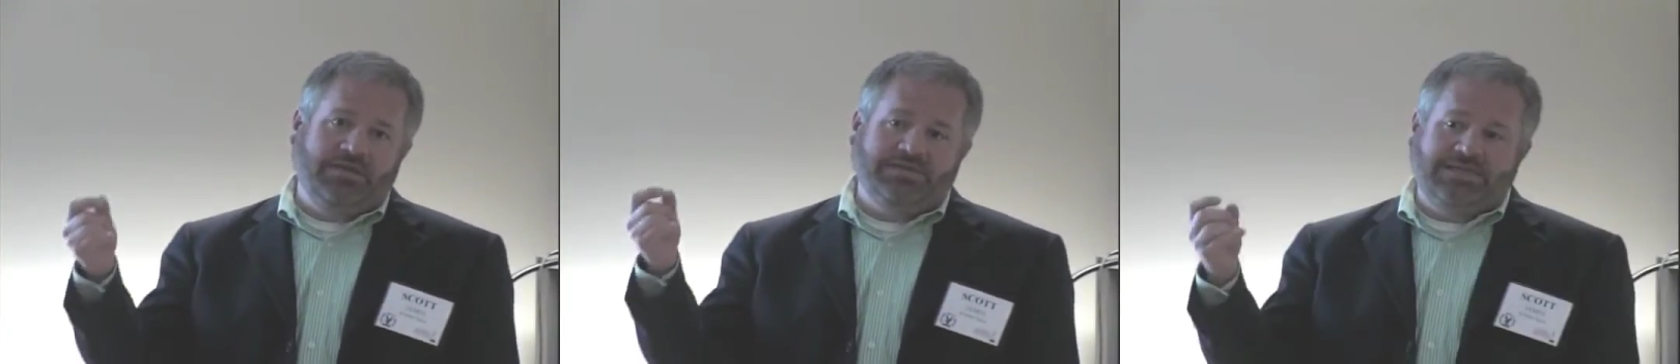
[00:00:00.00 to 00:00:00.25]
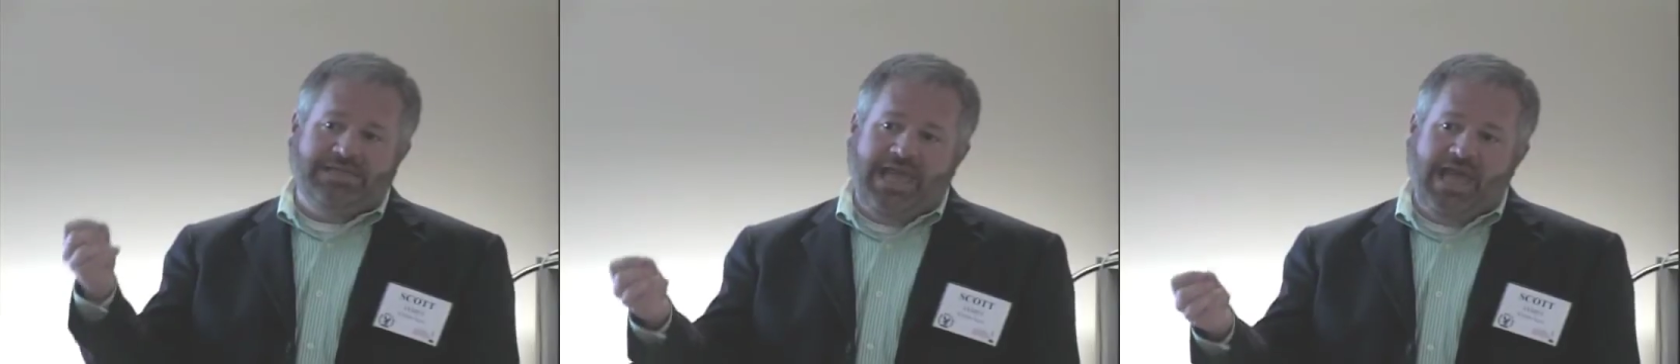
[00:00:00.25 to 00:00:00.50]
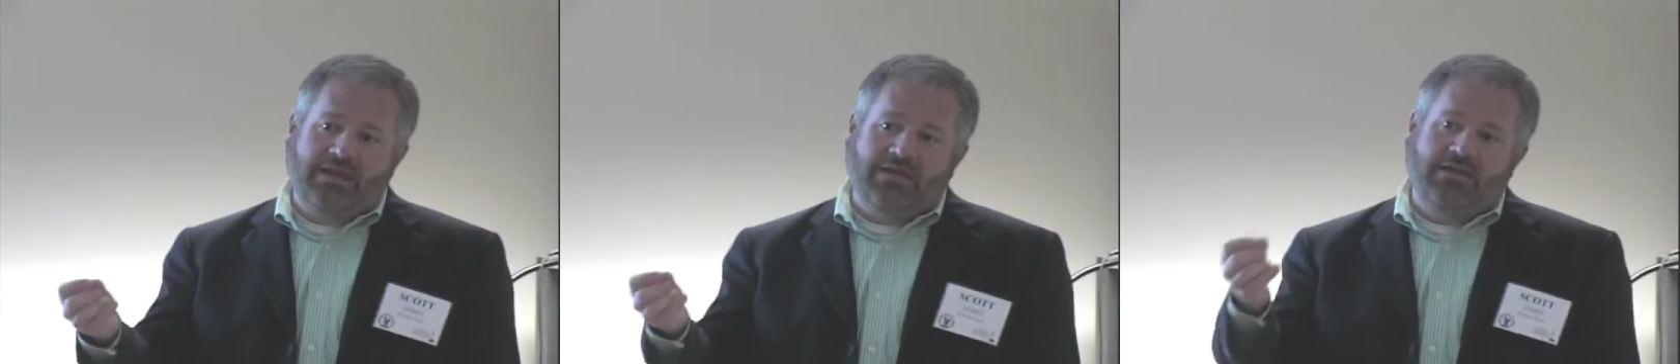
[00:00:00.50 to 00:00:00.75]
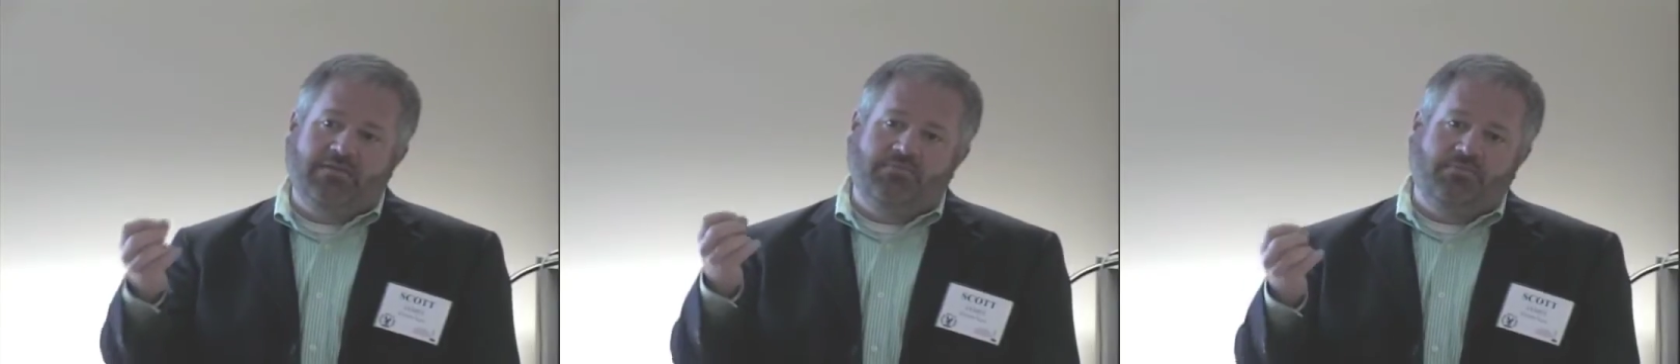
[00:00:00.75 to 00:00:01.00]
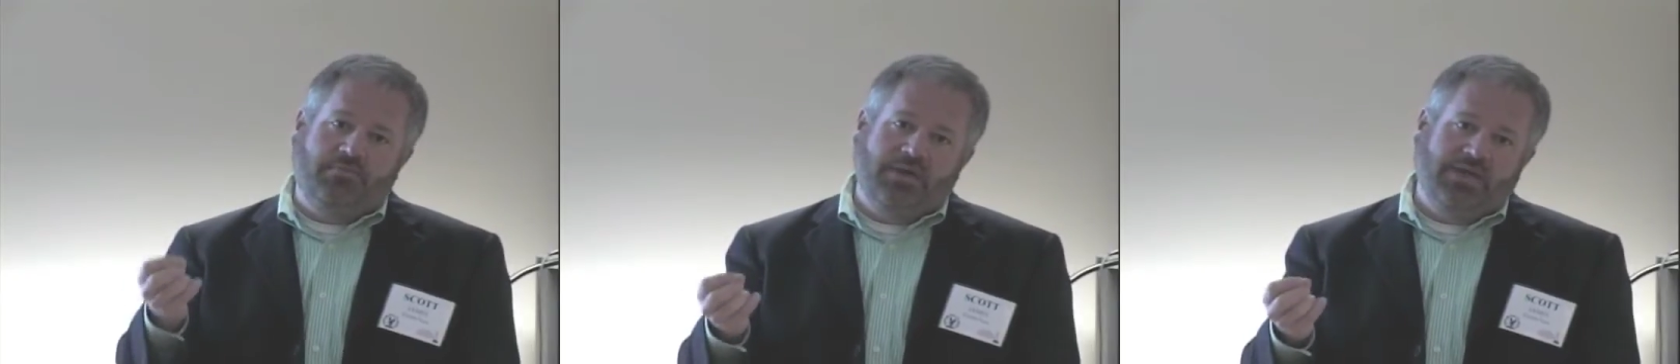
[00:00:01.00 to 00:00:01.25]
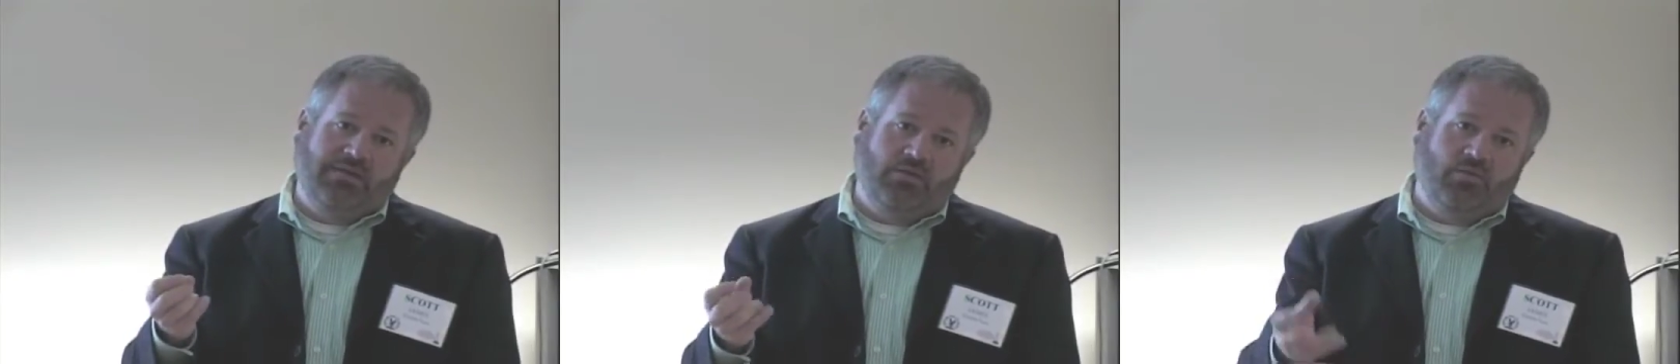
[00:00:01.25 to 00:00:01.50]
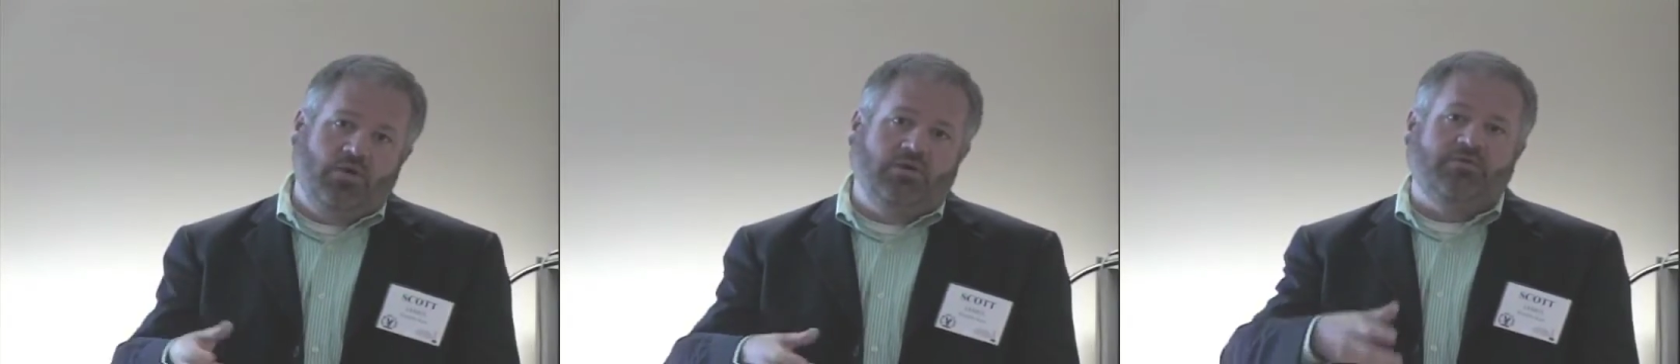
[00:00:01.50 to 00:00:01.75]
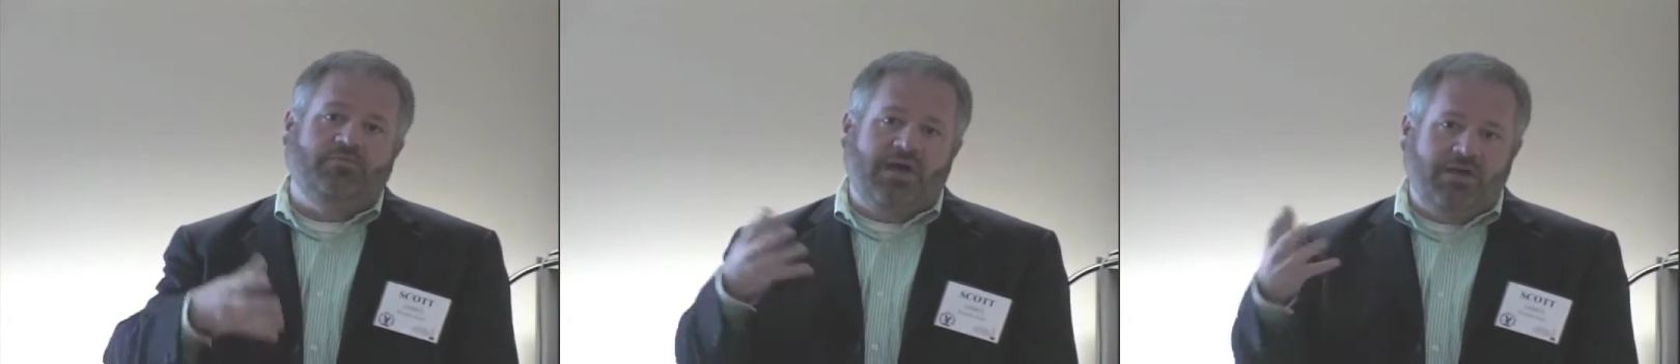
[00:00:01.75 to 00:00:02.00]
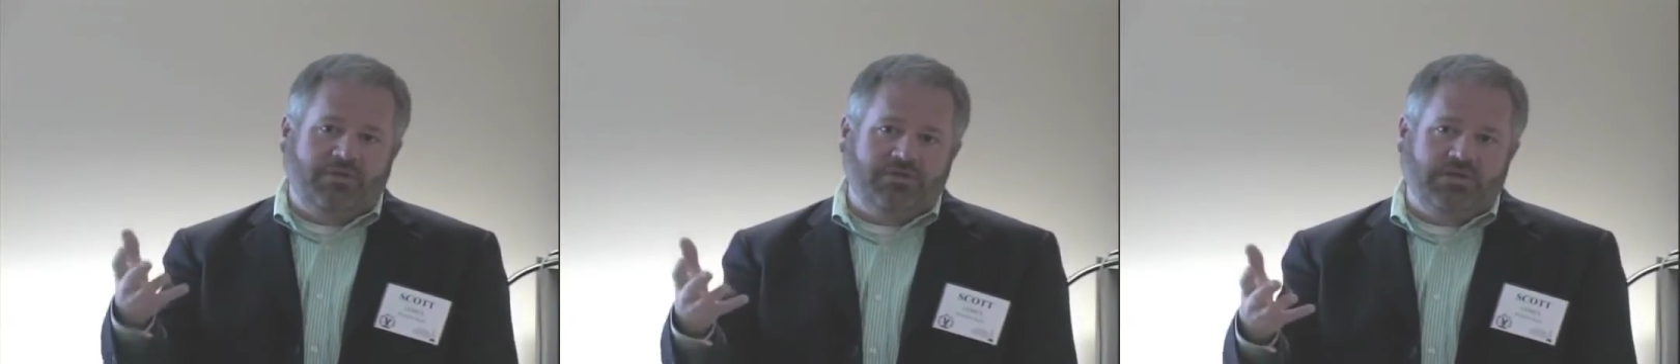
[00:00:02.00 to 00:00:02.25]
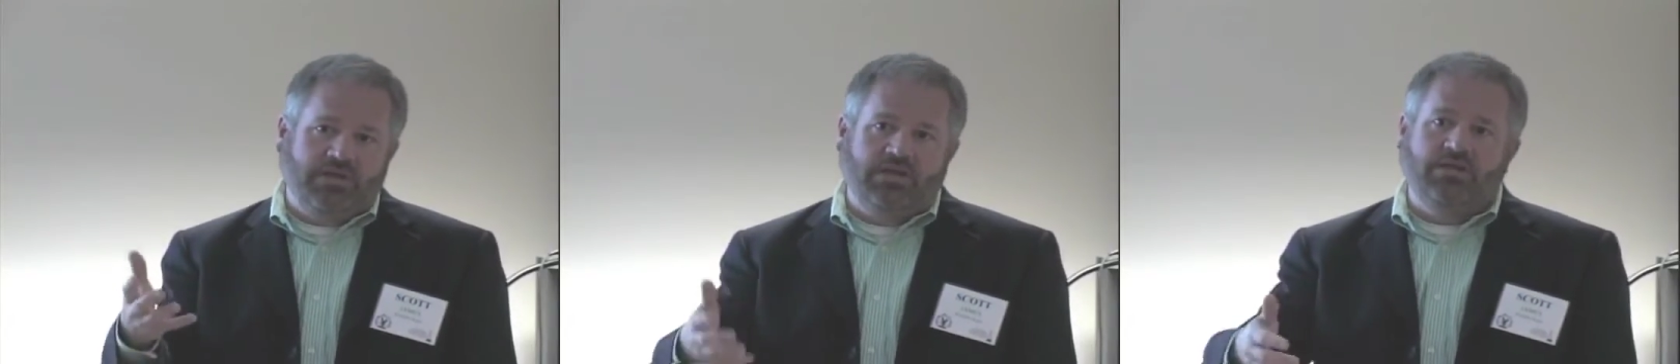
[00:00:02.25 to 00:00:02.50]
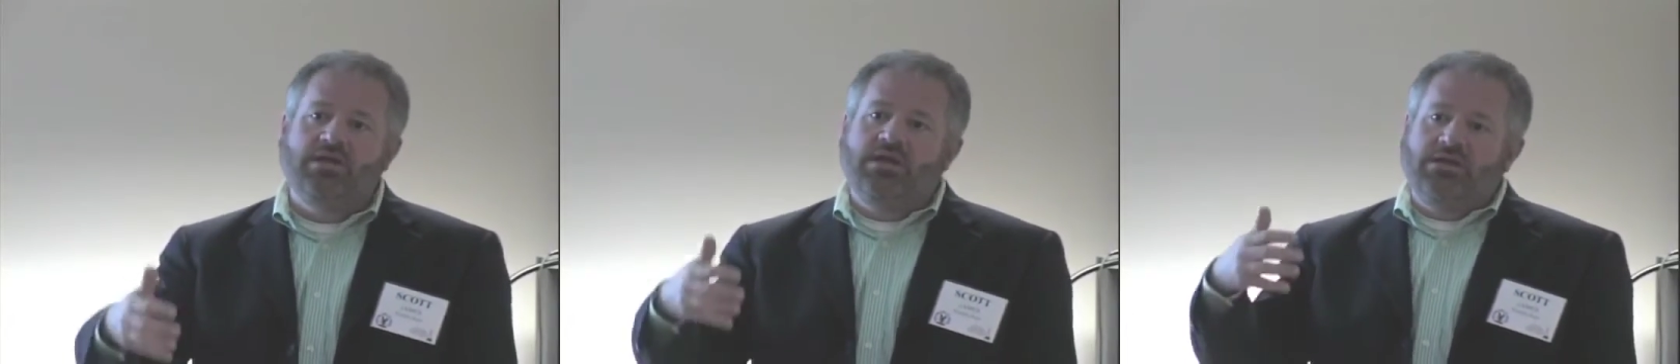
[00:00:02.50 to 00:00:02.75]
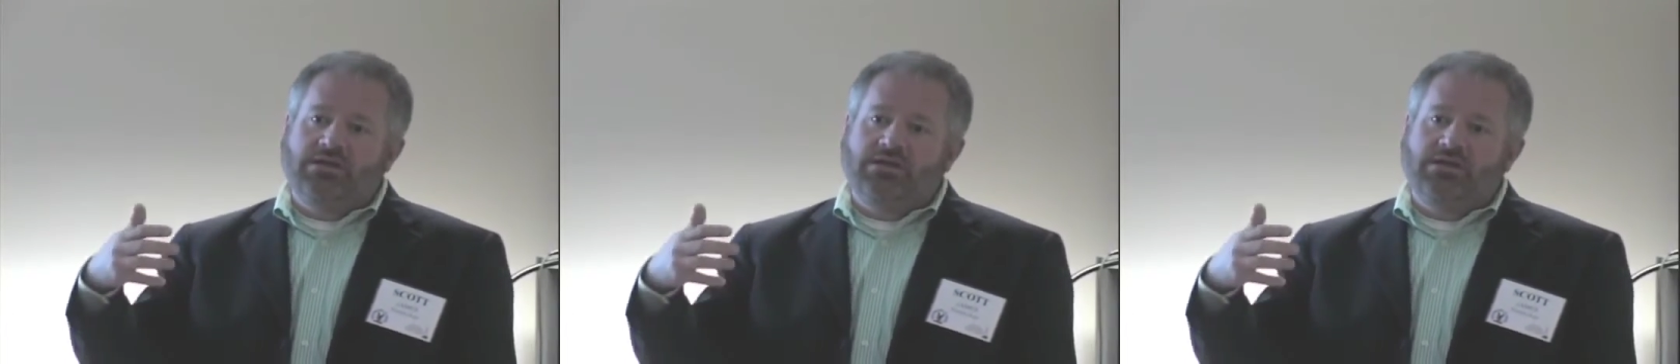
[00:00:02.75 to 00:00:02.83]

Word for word: Because again, in, in the world of publishing,